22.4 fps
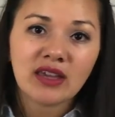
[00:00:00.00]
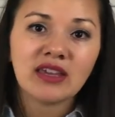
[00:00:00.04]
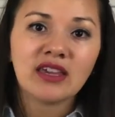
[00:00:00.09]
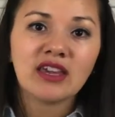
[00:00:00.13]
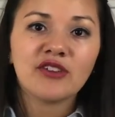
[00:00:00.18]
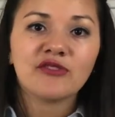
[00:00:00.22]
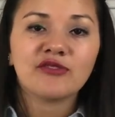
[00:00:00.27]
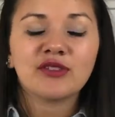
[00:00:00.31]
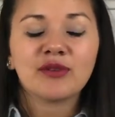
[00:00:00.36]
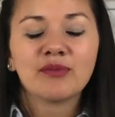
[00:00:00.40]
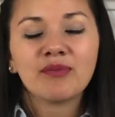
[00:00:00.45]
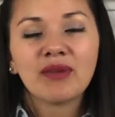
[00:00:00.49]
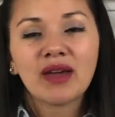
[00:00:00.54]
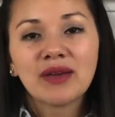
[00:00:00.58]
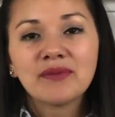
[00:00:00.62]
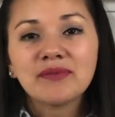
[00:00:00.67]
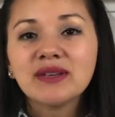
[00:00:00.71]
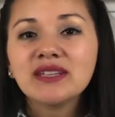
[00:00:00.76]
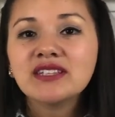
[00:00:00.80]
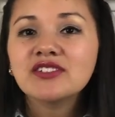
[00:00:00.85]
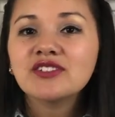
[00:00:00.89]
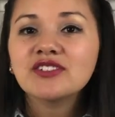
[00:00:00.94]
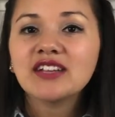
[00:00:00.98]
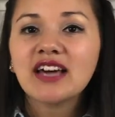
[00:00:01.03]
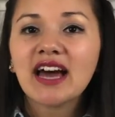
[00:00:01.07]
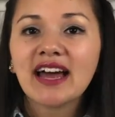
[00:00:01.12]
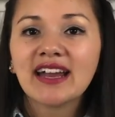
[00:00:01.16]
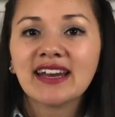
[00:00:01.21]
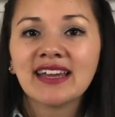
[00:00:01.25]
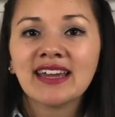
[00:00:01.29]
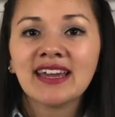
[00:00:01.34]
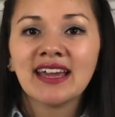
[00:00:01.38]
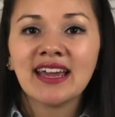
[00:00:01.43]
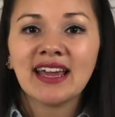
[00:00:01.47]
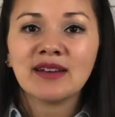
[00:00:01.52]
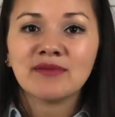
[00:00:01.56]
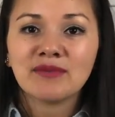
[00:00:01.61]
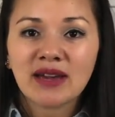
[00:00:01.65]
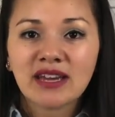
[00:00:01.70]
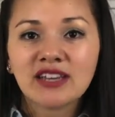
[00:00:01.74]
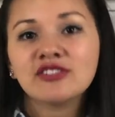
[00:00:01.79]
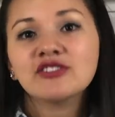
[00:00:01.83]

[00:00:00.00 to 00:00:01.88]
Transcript: give the baby to daddy, and make